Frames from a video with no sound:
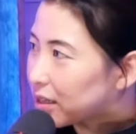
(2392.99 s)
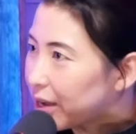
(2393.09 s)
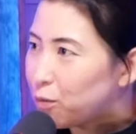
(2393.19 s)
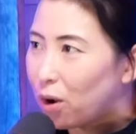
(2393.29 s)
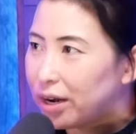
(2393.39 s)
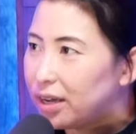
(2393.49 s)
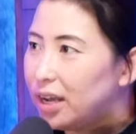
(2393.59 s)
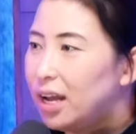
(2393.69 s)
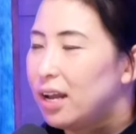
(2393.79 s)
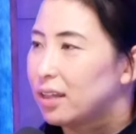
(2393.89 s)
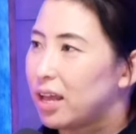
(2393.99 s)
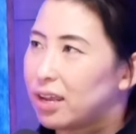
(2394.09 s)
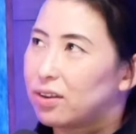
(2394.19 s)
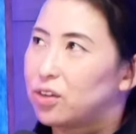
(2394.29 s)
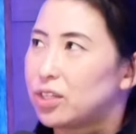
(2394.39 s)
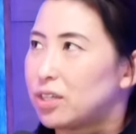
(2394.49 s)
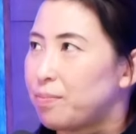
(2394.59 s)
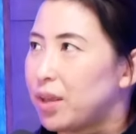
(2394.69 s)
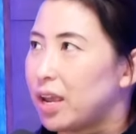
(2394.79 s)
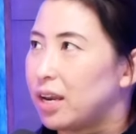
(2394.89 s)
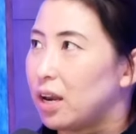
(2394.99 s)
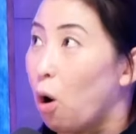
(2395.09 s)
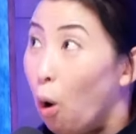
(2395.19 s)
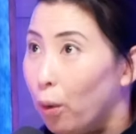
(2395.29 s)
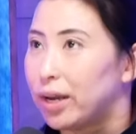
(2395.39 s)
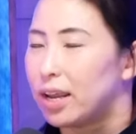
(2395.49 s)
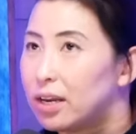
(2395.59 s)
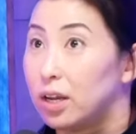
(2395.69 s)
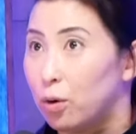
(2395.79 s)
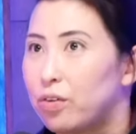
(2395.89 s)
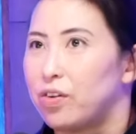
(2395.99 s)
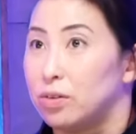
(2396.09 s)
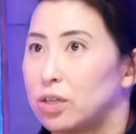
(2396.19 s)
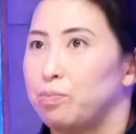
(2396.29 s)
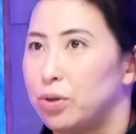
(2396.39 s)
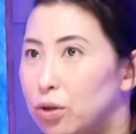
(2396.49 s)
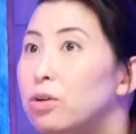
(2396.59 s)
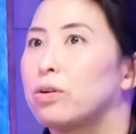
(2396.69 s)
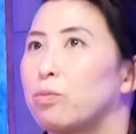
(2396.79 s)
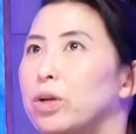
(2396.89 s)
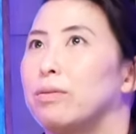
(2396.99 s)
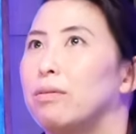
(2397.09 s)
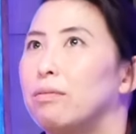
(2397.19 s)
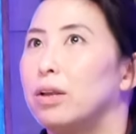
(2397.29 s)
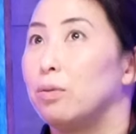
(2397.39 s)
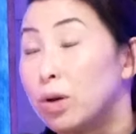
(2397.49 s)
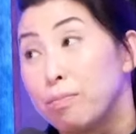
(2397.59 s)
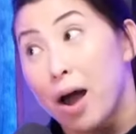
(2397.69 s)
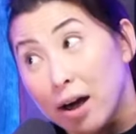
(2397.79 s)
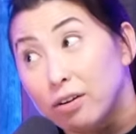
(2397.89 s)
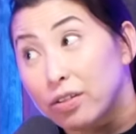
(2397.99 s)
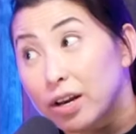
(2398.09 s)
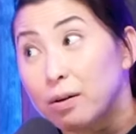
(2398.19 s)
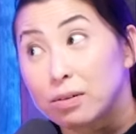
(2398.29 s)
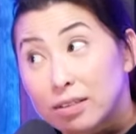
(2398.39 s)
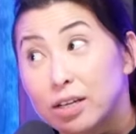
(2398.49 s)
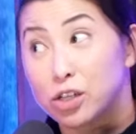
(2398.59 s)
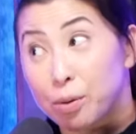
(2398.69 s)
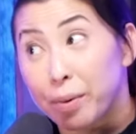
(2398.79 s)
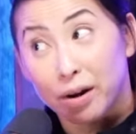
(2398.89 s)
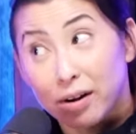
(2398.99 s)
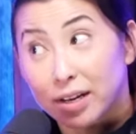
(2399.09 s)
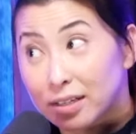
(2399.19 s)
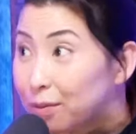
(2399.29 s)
Like, what a, like, just something. And, and you know, if I was a computer, it wouldn't matter that I was Asian American.